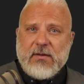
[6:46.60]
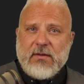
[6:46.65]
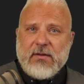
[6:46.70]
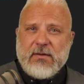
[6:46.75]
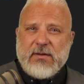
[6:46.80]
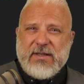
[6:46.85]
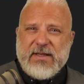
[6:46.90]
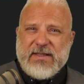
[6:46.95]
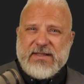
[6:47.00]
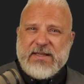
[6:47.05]

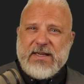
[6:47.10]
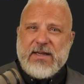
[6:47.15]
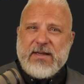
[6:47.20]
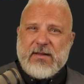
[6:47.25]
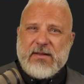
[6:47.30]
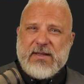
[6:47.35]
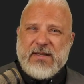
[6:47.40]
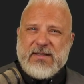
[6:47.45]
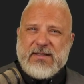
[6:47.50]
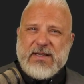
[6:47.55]
Do you see
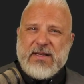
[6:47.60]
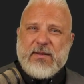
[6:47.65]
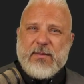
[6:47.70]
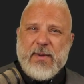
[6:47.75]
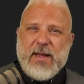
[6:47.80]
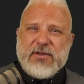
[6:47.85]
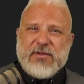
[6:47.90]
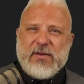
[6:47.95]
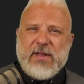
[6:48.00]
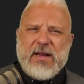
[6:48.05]
the
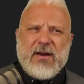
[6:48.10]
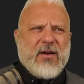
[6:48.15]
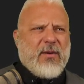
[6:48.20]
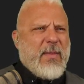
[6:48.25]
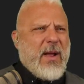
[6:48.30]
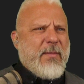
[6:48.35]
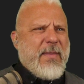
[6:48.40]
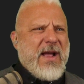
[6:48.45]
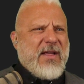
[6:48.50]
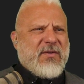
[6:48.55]
measure of that? Oh,
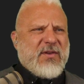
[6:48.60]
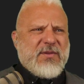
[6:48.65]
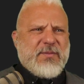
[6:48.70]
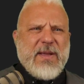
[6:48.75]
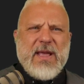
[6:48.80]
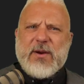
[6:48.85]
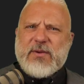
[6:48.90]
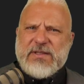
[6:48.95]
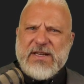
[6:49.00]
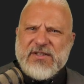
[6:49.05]
my math was
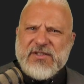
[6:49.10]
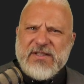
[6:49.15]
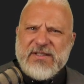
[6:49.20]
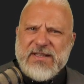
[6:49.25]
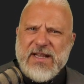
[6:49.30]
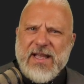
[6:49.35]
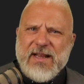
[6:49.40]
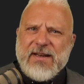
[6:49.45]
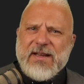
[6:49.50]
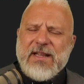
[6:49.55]
bad. It was actually
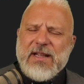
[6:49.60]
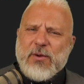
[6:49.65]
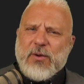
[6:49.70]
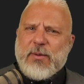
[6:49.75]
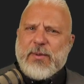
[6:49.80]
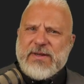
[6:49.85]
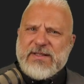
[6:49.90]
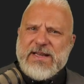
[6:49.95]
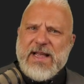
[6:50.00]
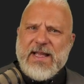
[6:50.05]
10. It would have
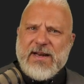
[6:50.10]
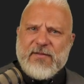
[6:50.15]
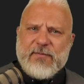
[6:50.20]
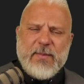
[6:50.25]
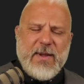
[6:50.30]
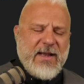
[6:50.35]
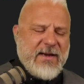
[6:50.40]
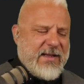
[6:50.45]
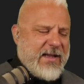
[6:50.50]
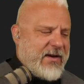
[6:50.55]
been 10 if
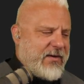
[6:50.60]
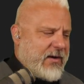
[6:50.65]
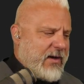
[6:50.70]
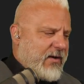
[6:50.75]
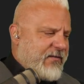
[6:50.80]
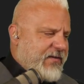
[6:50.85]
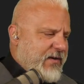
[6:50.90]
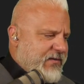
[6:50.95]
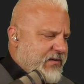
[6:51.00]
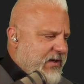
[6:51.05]
Matt
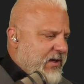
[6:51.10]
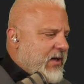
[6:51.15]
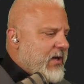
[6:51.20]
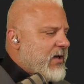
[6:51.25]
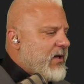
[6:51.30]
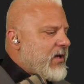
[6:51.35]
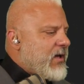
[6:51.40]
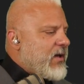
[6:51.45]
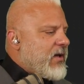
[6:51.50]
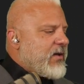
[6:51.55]
got 50.
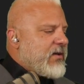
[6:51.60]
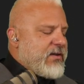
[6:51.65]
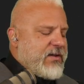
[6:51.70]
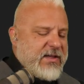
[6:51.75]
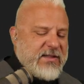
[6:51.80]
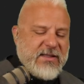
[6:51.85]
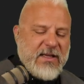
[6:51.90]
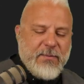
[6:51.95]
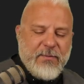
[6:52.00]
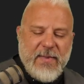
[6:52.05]

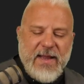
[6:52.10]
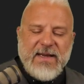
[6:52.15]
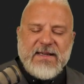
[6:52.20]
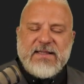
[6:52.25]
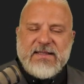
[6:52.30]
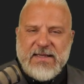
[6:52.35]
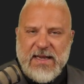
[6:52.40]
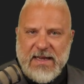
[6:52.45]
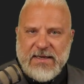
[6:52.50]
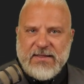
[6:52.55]
Does it make
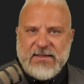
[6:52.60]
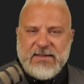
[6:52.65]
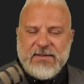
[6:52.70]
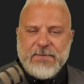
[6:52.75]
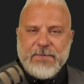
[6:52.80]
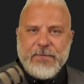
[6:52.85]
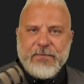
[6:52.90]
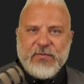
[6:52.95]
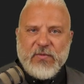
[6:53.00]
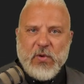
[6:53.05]
sense
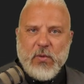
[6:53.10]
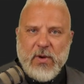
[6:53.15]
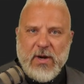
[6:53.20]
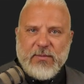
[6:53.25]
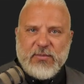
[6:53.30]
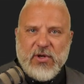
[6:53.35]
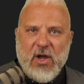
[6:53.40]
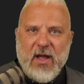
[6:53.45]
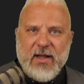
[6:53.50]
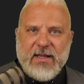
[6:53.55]
what I'm
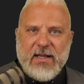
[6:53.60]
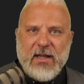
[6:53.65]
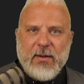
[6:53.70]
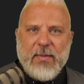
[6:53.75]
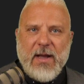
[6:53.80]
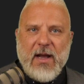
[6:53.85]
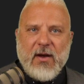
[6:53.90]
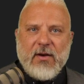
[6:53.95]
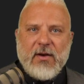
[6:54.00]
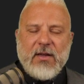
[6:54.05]
talking
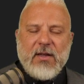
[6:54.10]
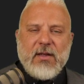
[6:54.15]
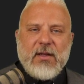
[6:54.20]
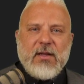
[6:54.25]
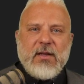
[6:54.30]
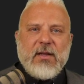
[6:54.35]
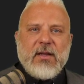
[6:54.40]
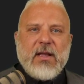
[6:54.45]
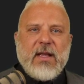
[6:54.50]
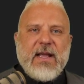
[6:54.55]
about?
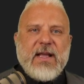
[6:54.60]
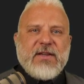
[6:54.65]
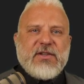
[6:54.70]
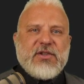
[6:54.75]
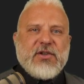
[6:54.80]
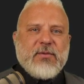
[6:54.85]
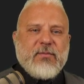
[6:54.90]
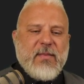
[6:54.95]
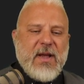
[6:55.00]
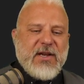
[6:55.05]
Is
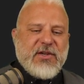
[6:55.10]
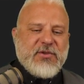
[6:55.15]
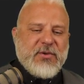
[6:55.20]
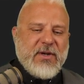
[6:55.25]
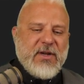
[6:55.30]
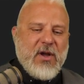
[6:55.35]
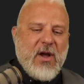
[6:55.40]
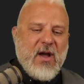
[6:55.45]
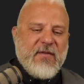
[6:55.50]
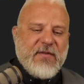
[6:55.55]
you're
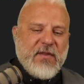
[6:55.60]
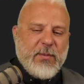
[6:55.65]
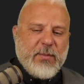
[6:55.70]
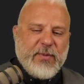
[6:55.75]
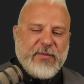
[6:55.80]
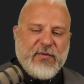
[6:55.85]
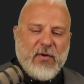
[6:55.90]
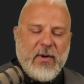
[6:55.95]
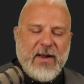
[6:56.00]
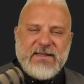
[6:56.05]
measuring off of the
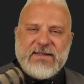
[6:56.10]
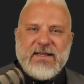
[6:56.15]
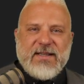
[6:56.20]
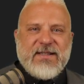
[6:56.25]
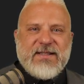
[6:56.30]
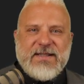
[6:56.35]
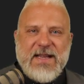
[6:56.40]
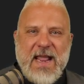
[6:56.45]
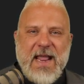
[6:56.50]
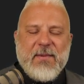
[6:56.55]
performance. It's the
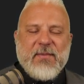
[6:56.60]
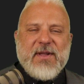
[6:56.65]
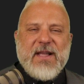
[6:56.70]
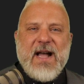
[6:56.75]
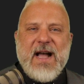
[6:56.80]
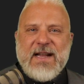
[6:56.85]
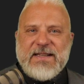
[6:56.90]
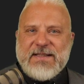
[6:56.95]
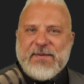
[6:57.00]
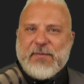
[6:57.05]
same
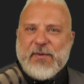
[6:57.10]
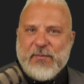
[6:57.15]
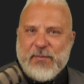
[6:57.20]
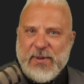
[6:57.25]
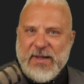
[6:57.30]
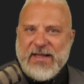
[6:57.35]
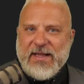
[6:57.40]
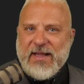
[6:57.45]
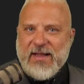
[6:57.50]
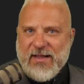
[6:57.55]
concept of
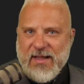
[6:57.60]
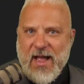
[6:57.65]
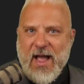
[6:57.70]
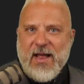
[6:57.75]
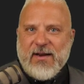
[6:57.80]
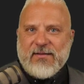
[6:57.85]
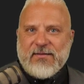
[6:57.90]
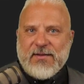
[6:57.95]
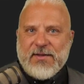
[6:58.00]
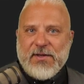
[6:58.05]
picking
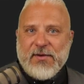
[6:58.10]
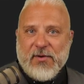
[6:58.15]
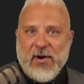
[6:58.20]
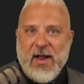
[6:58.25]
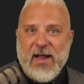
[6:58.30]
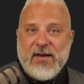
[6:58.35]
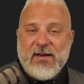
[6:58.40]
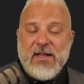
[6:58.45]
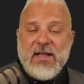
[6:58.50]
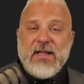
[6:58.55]
cotton,
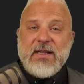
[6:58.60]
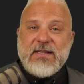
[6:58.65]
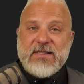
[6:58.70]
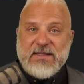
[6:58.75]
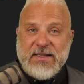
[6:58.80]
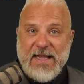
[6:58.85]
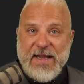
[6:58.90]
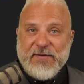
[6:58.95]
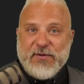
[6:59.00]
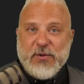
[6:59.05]
right?
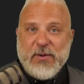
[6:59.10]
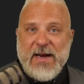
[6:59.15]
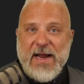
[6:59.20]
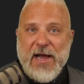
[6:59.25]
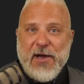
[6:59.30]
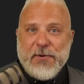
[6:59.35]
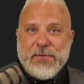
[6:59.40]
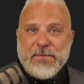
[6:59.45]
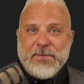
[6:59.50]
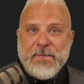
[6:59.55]
Slaves went
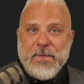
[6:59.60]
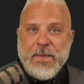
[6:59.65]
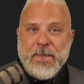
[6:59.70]
out.